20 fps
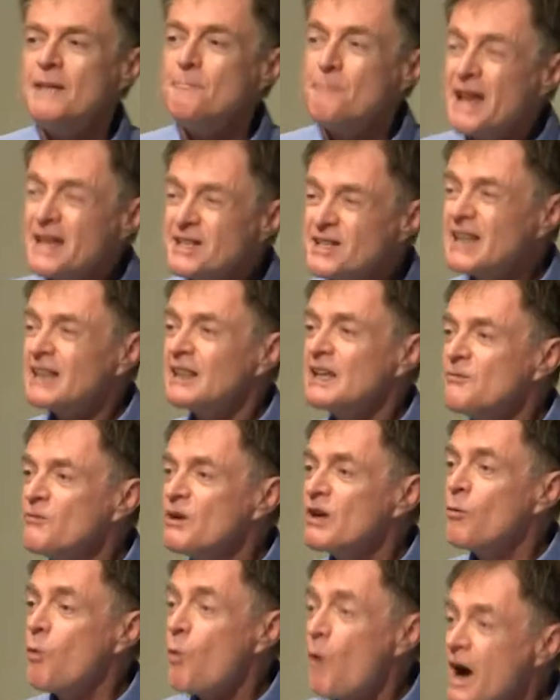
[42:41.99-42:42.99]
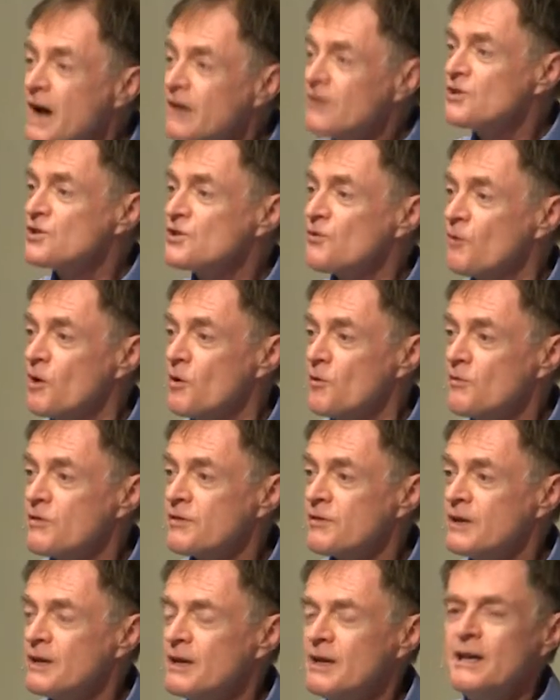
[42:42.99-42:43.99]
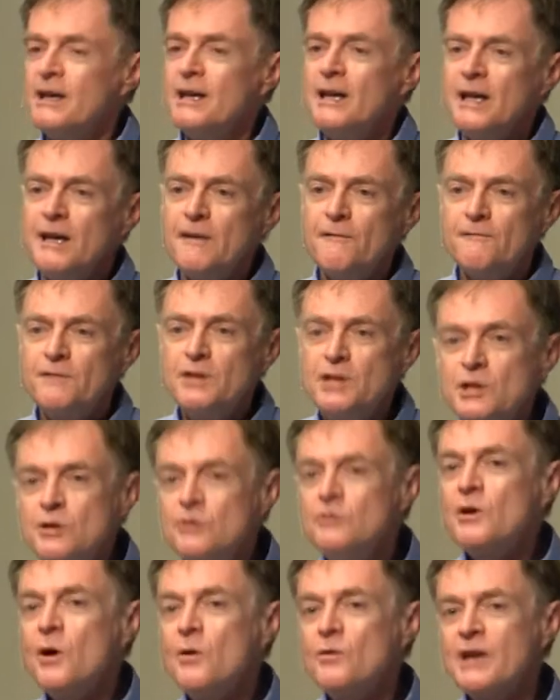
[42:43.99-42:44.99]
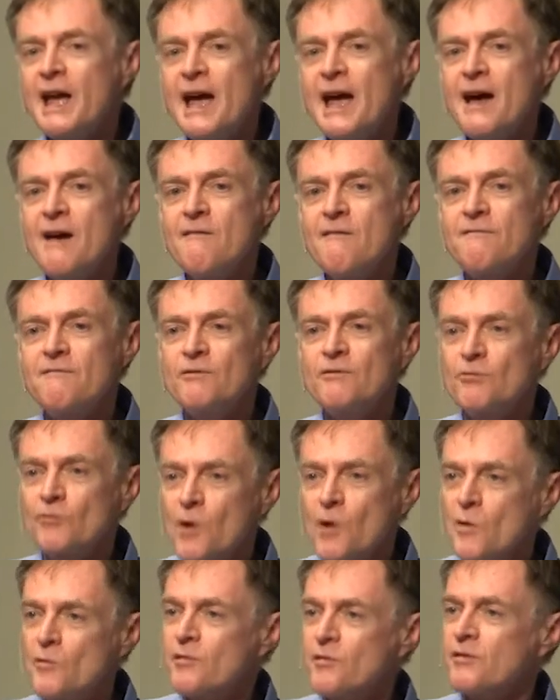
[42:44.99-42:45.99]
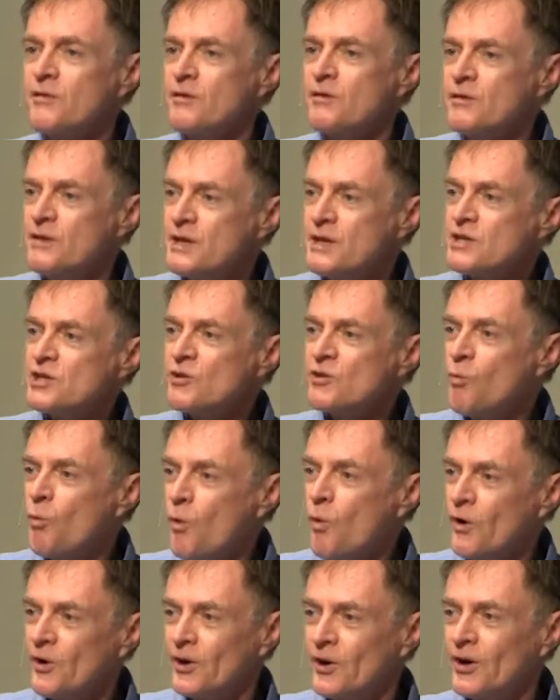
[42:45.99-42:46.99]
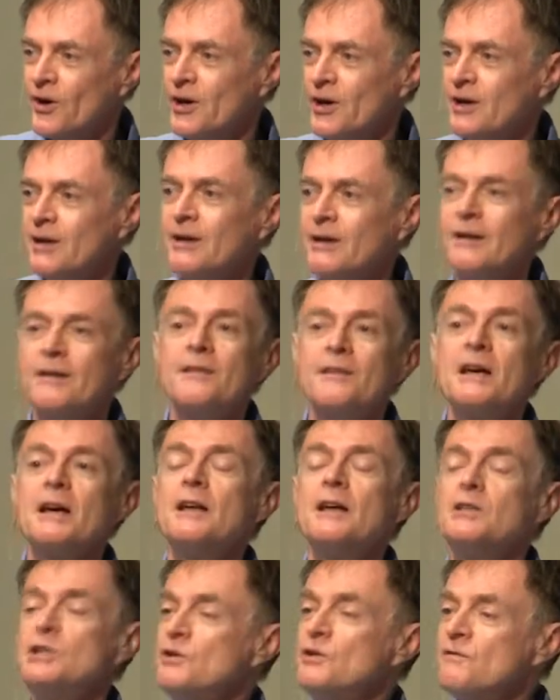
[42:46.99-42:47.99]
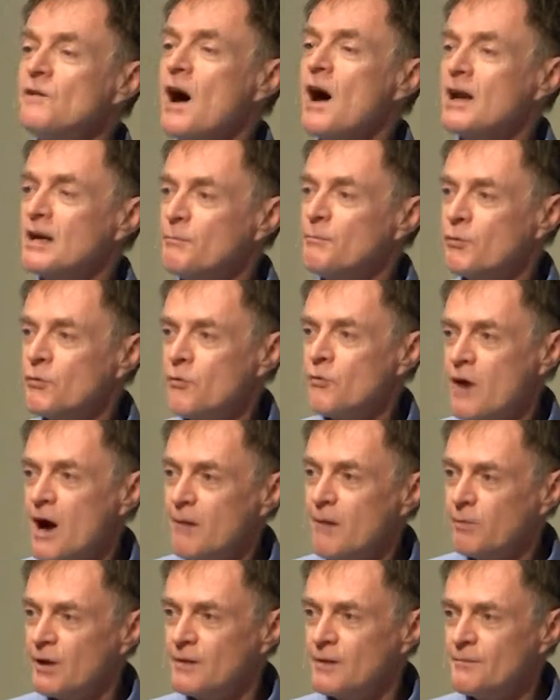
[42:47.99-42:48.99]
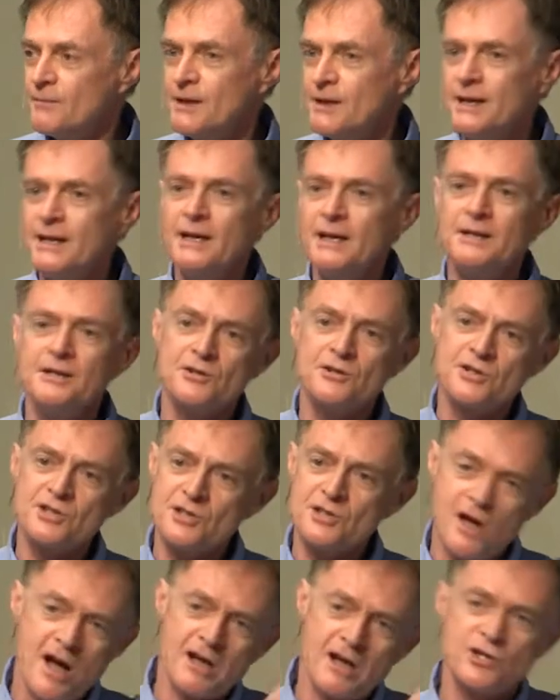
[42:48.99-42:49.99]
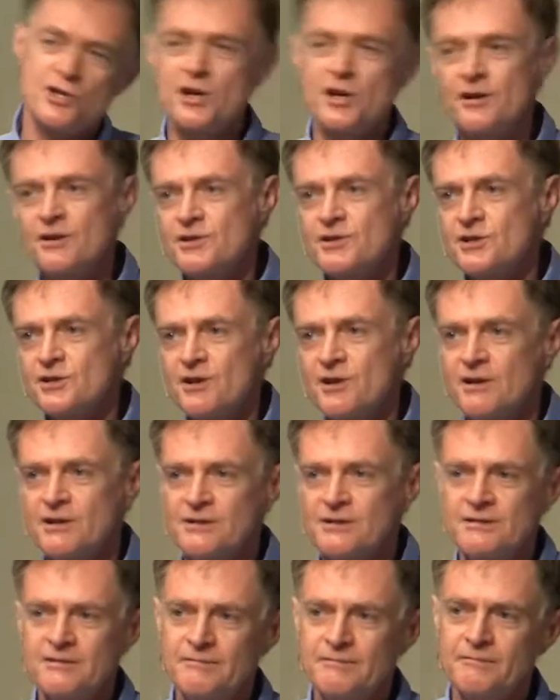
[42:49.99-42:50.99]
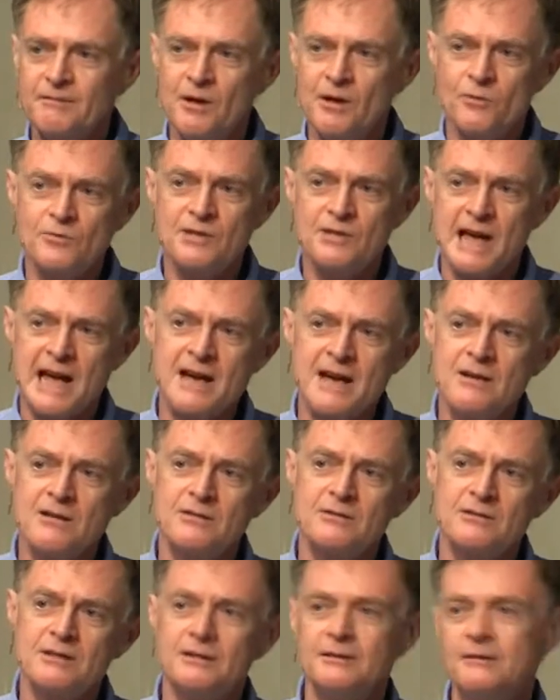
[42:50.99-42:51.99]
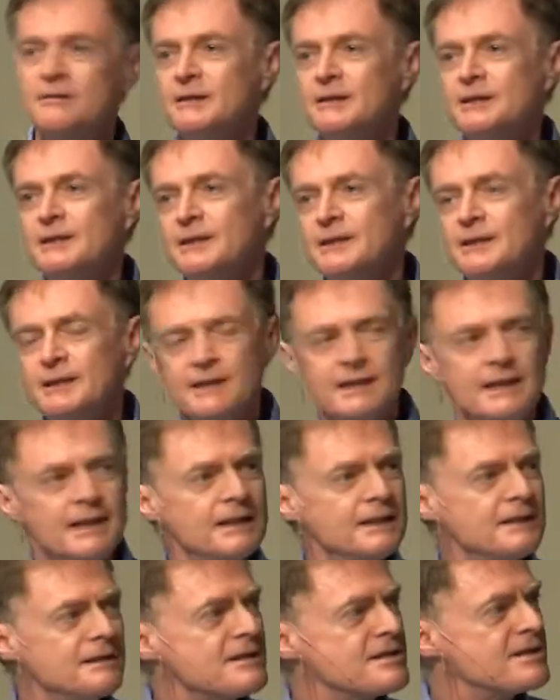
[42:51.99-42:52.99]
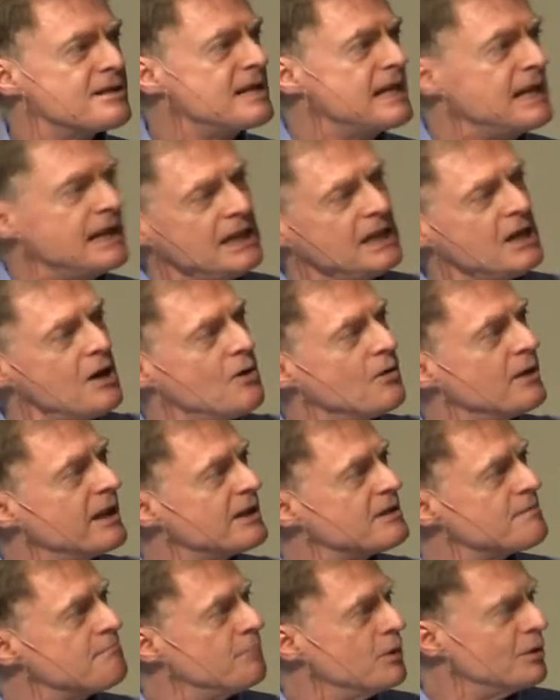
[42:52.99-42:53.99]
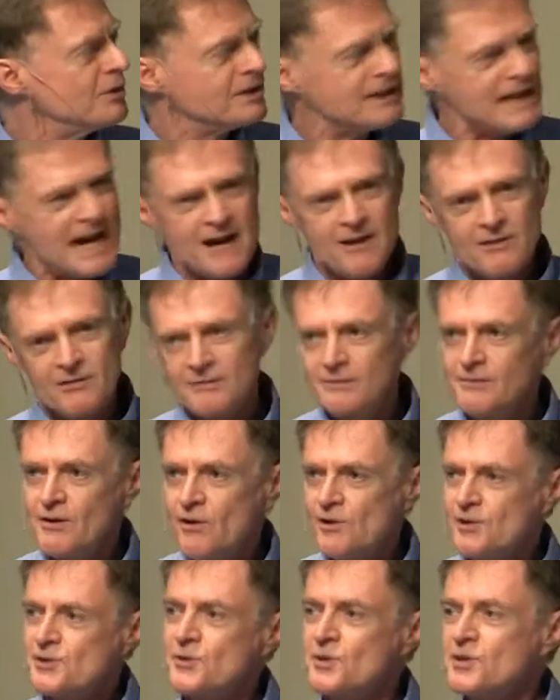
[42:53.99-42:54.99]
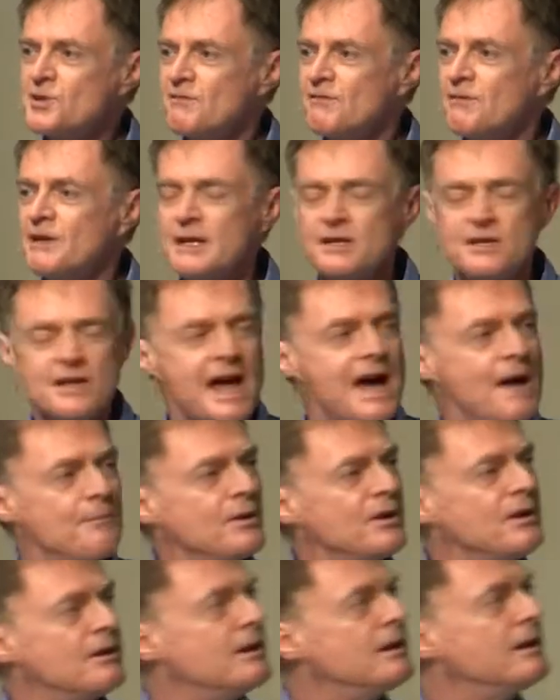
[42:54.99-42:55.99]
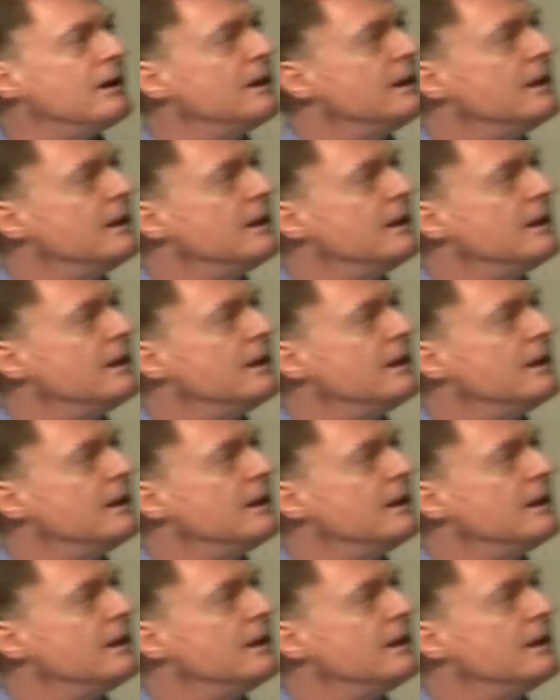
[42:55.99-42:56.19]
basically requires growth. If you don't have growth this quarter, then you've got a problem, and your stock shares start to go down, and the CEO gets booted out, and all sorts of things happen.